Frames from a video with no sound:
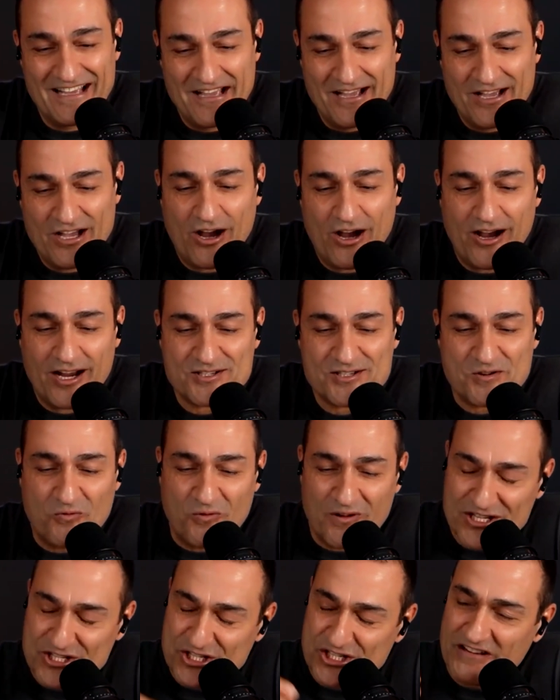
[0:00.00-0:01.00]
All right. So what
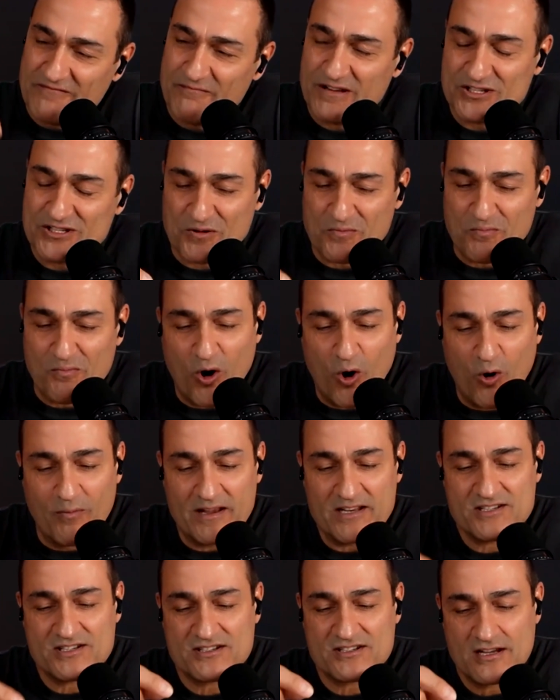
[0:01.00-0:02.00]
achievements or
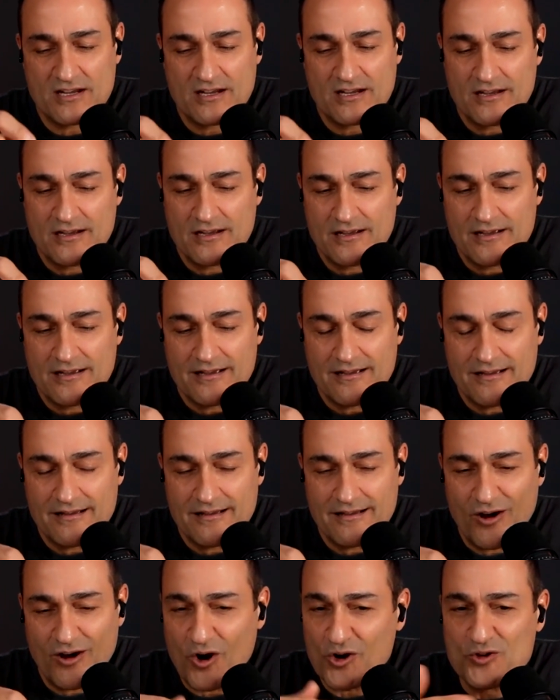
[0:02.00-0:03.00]
moments
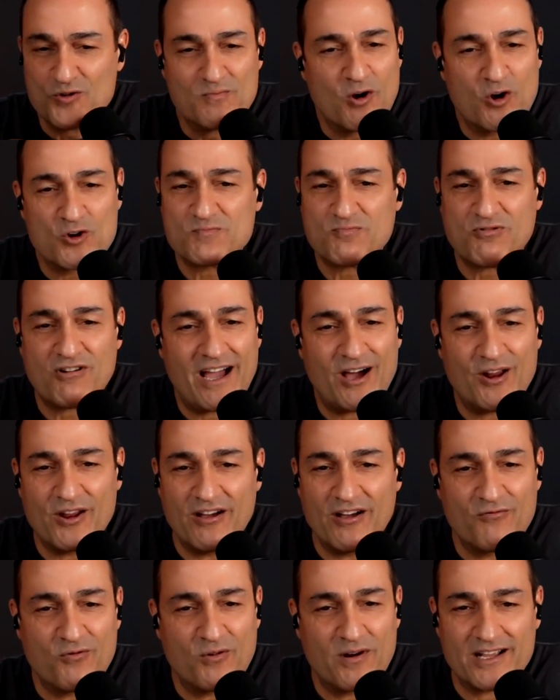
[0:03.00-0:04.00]
are you most proud
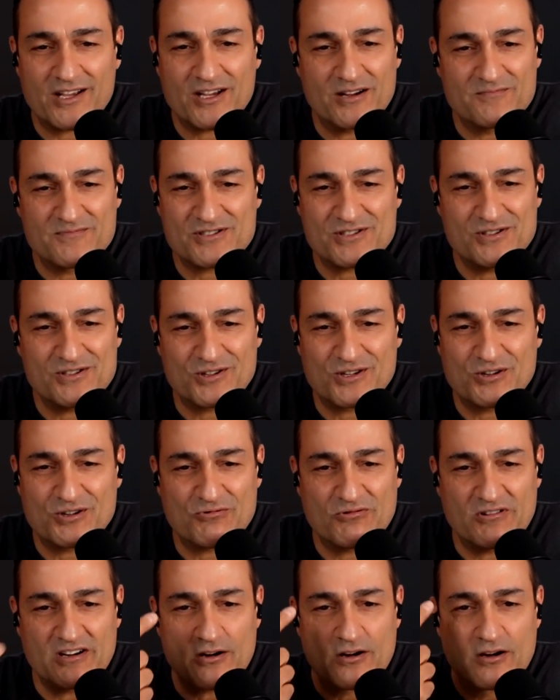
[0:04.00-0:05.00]
of when it comes to your
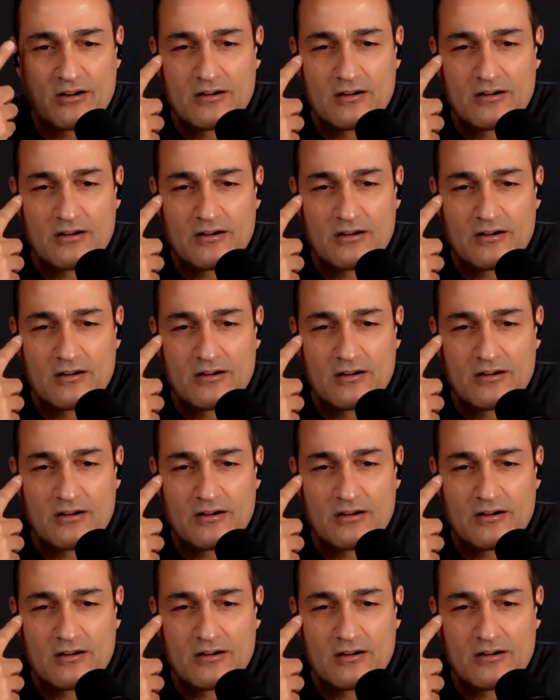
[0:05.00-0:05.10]
career?